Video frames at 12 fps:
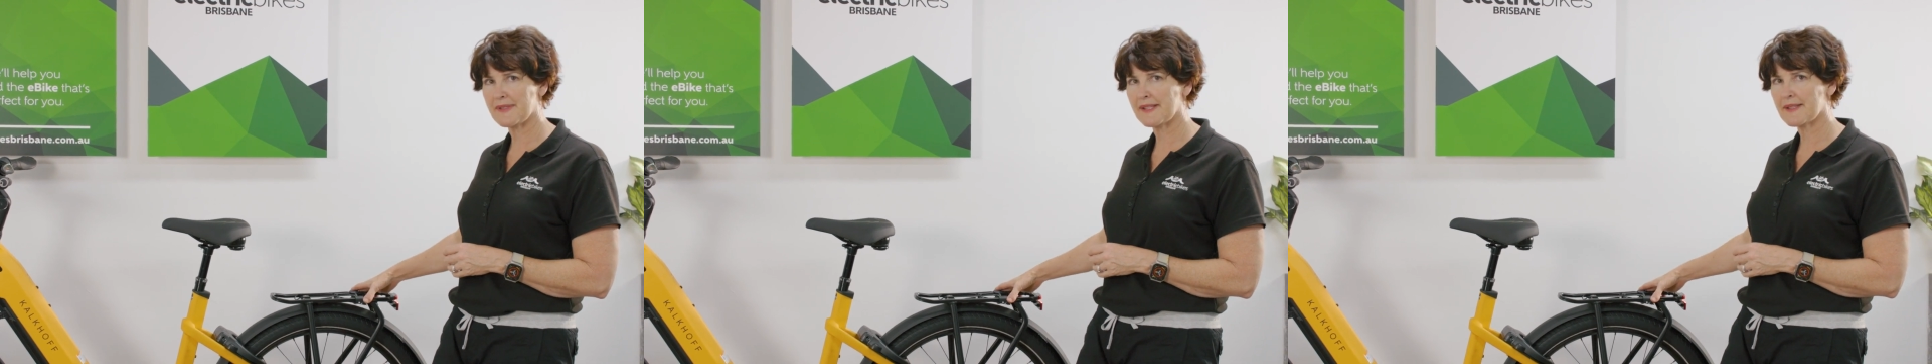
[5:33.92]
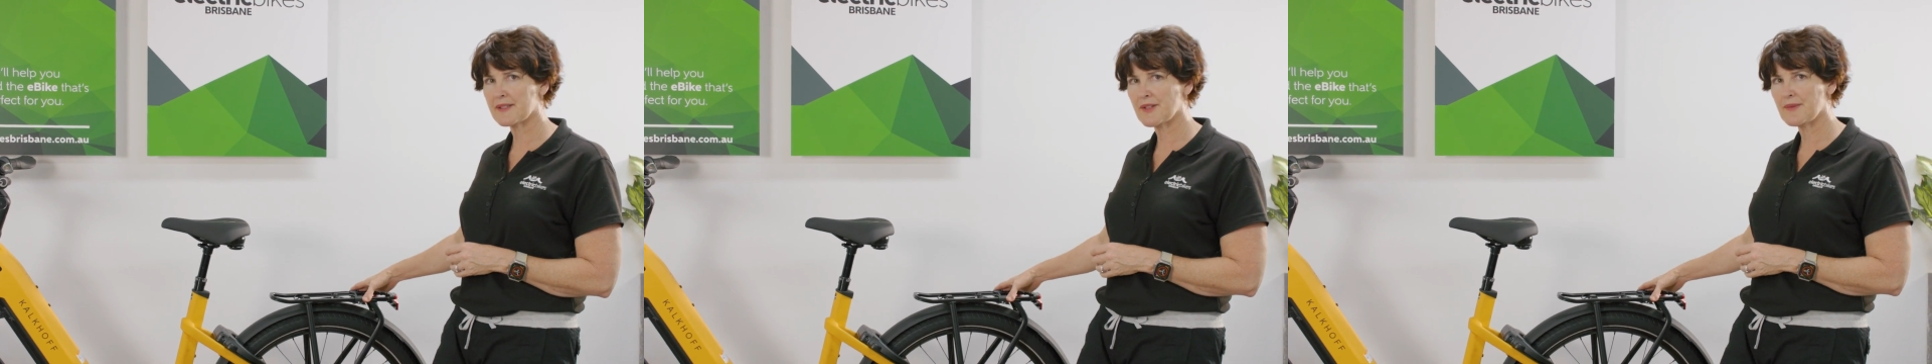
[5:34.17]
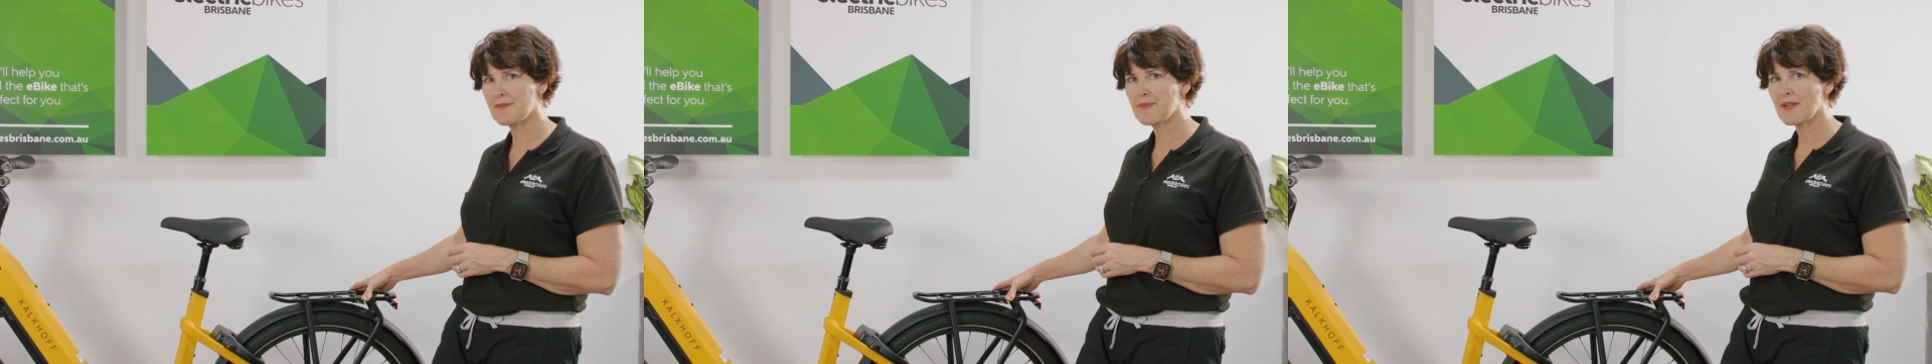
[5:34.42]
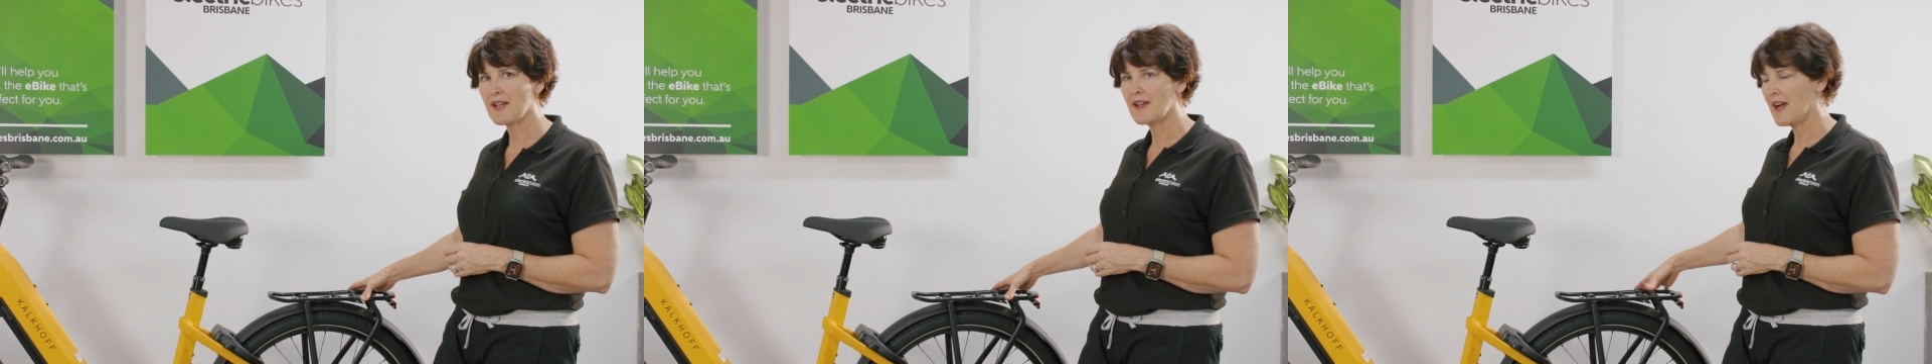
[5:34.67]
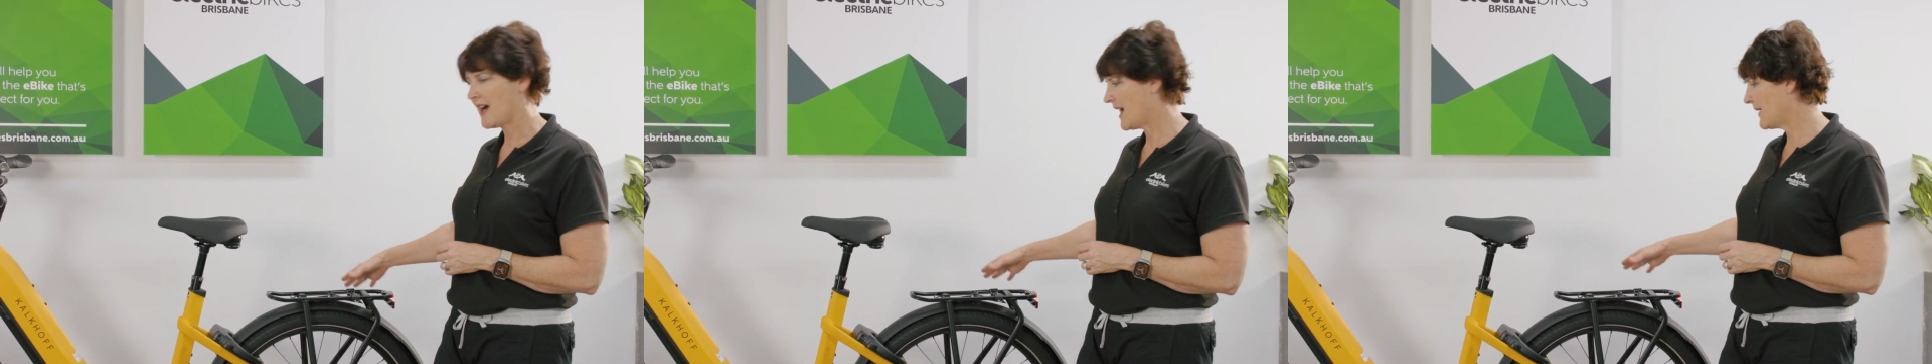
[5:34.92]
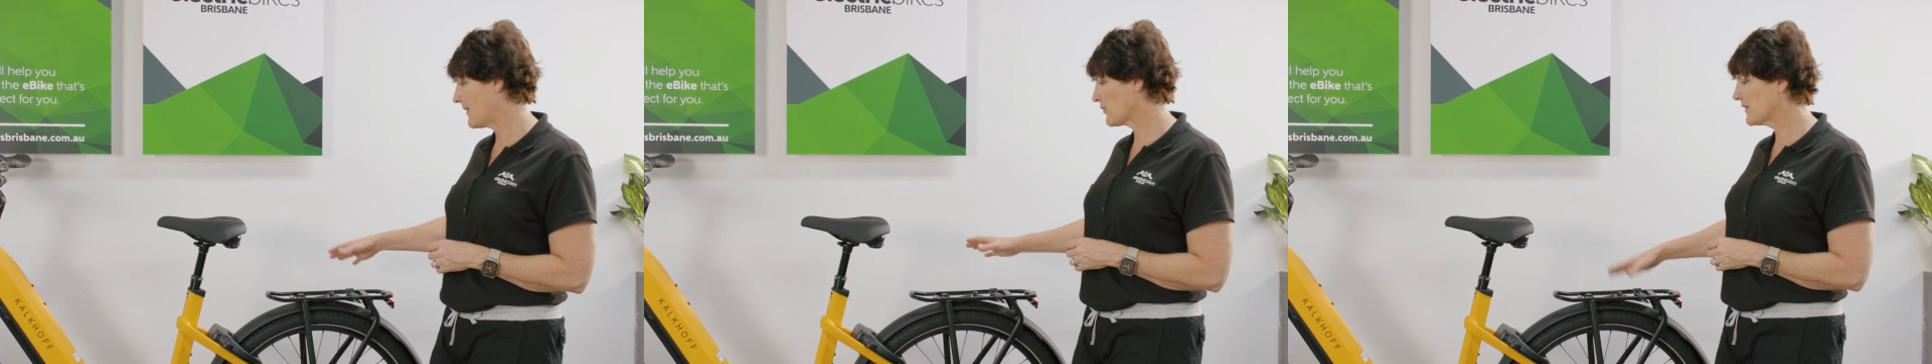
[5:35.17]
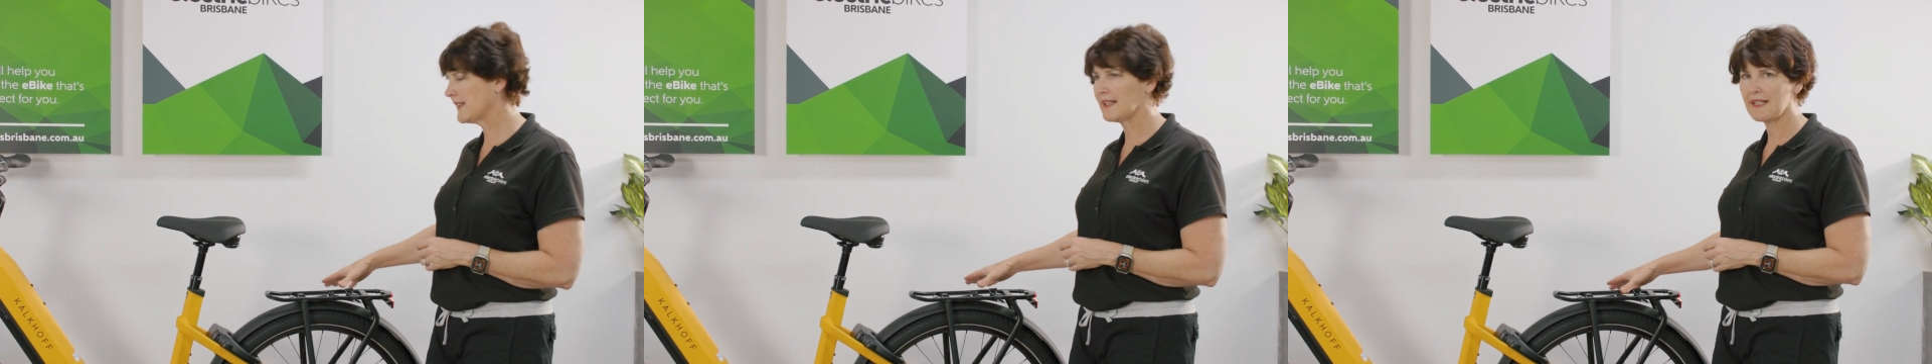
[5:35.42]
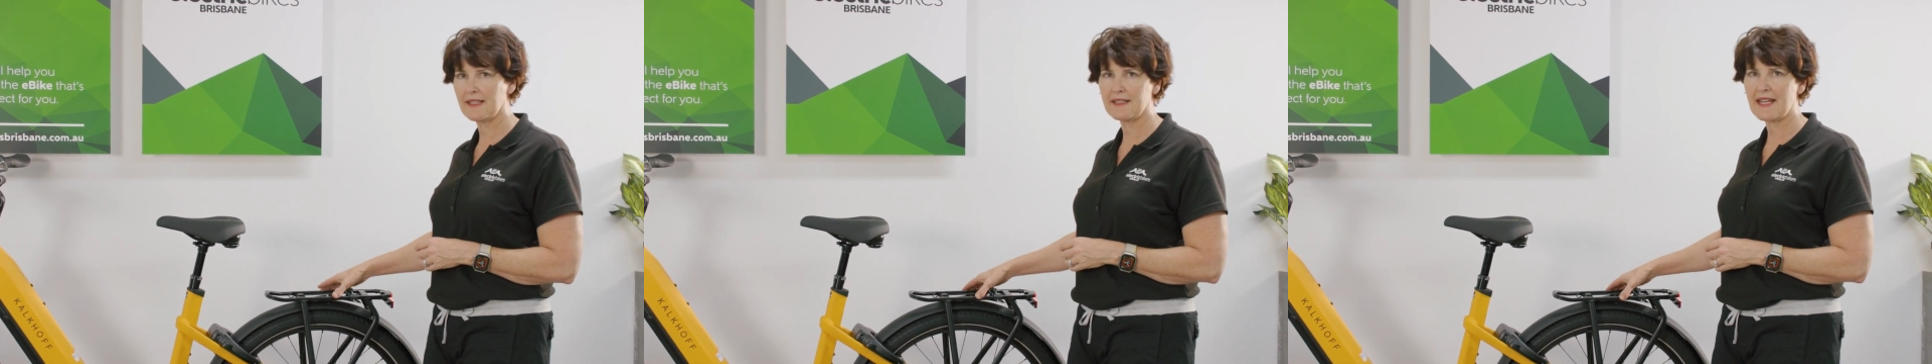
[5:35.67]
system, um, a
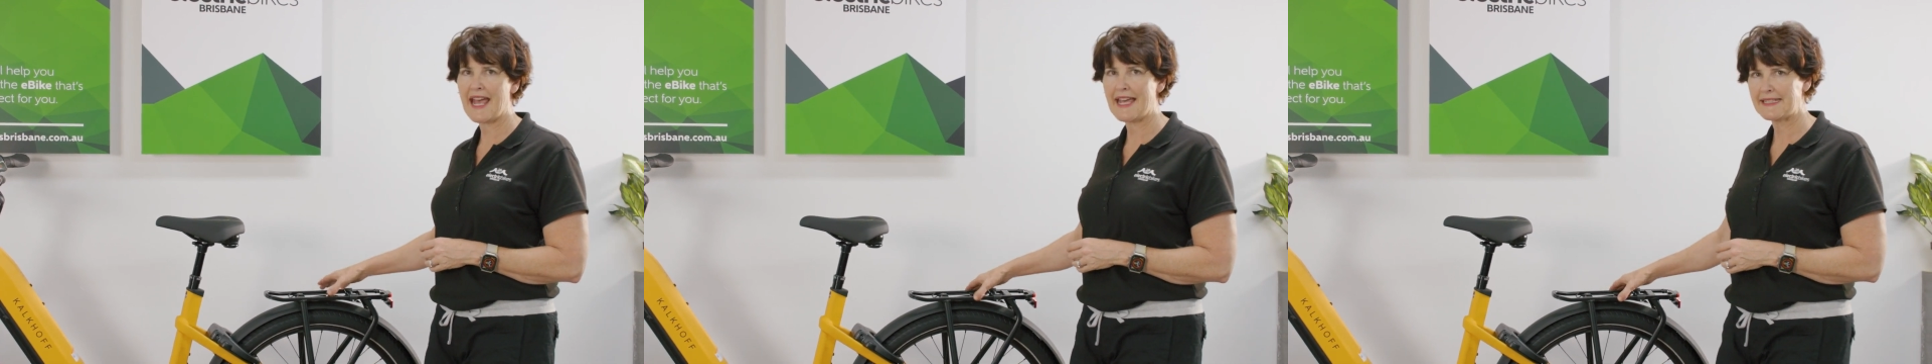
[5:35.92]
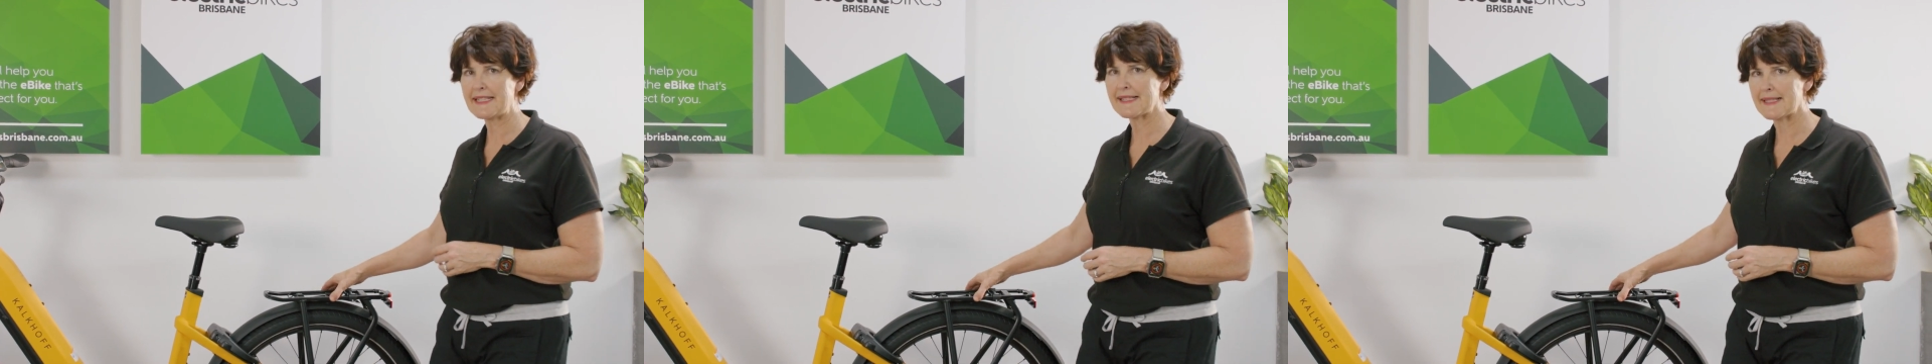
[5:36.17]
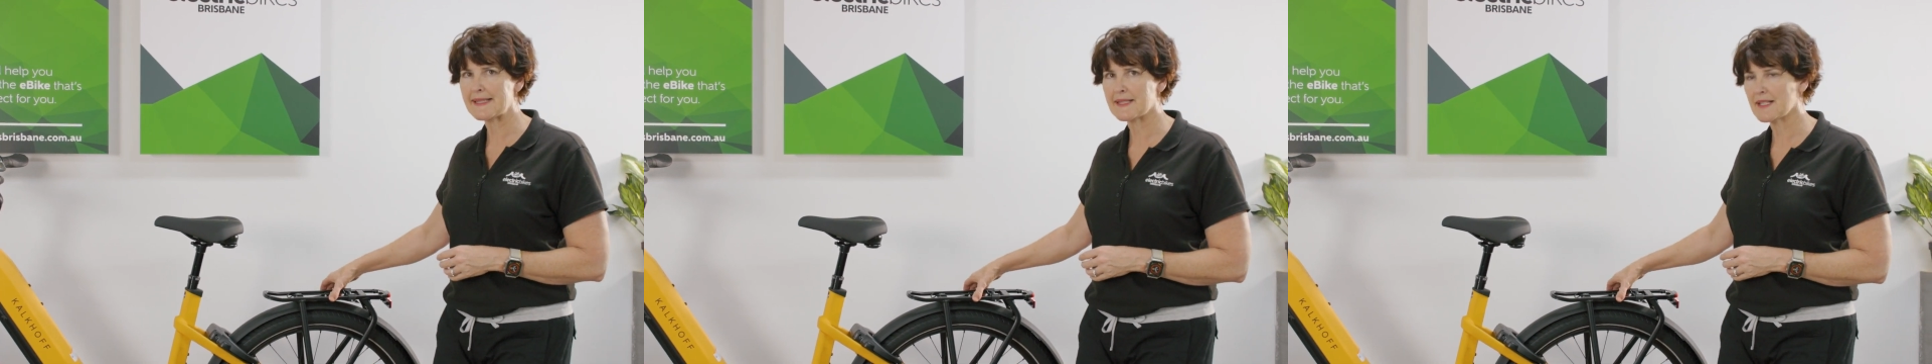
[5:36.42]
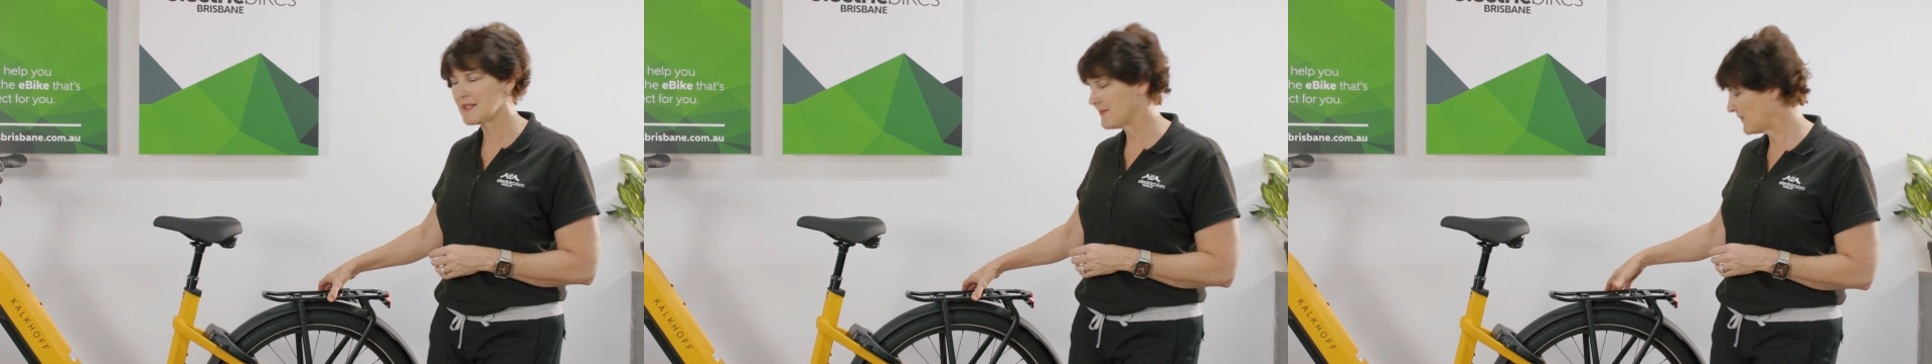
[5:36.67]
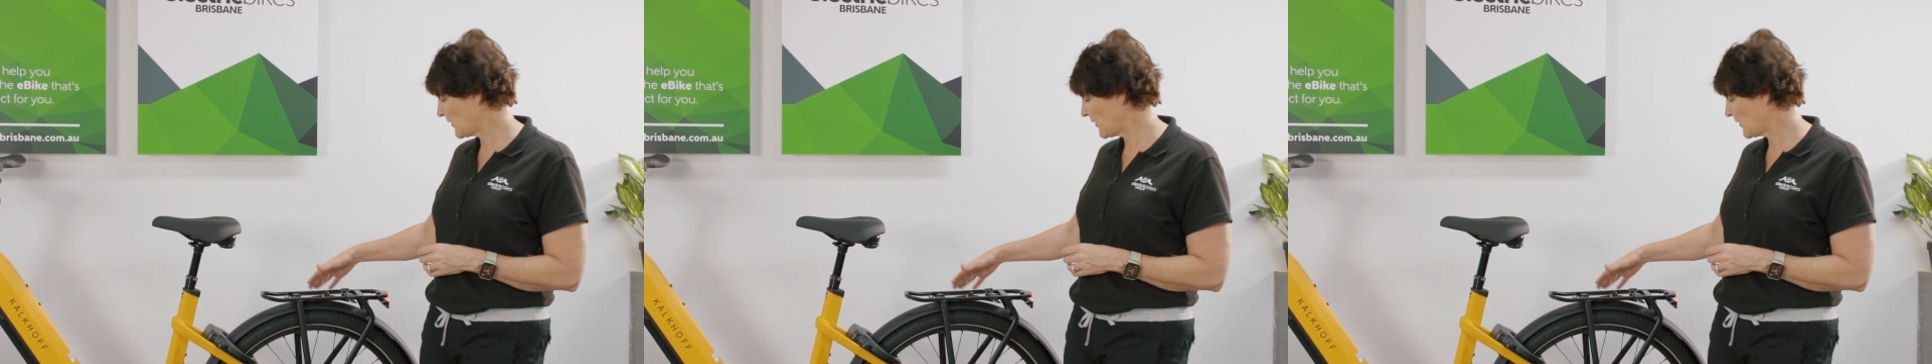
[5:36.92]
really handy system,